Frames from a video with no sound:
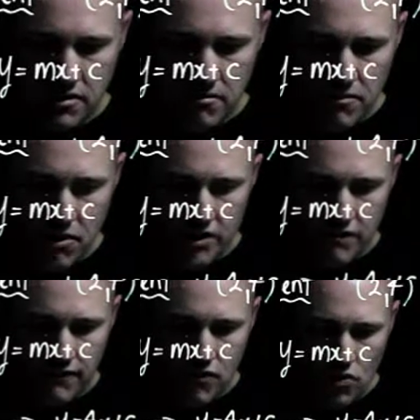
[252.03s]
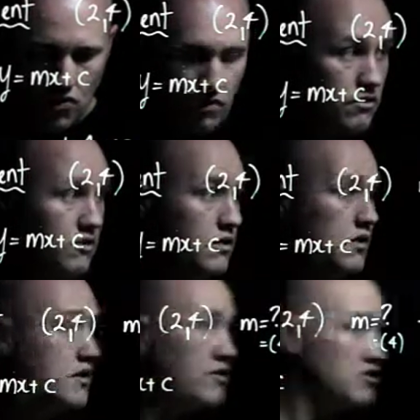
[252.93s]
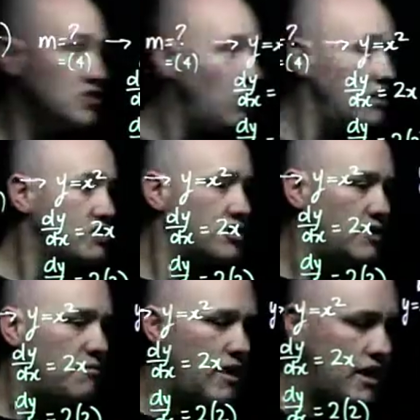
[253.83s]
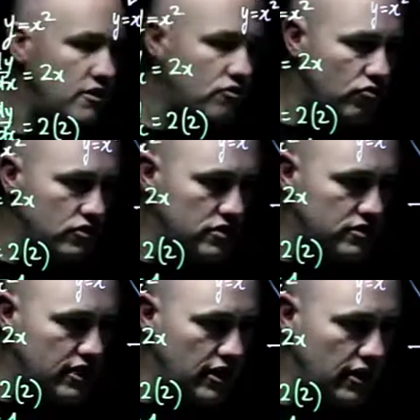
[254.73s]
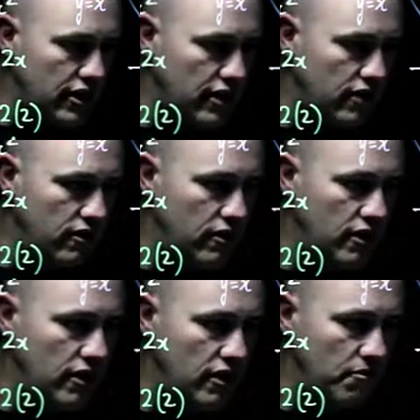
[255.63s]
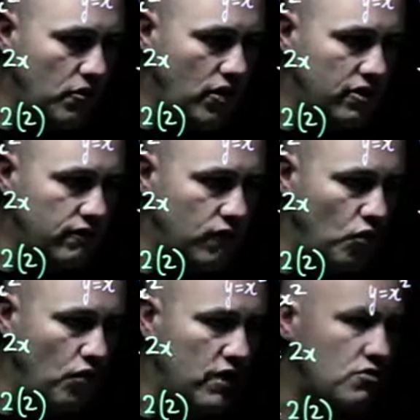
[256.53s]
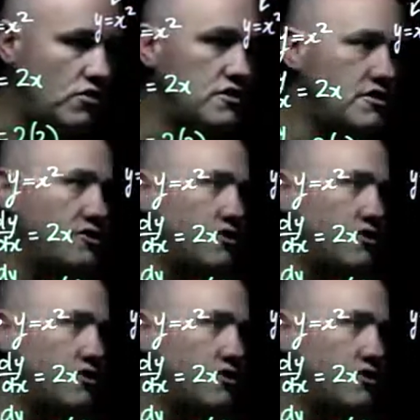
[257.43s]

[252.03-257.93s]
minus 4. So it's quite steep, and it crosses down here at minus 4. That's what this is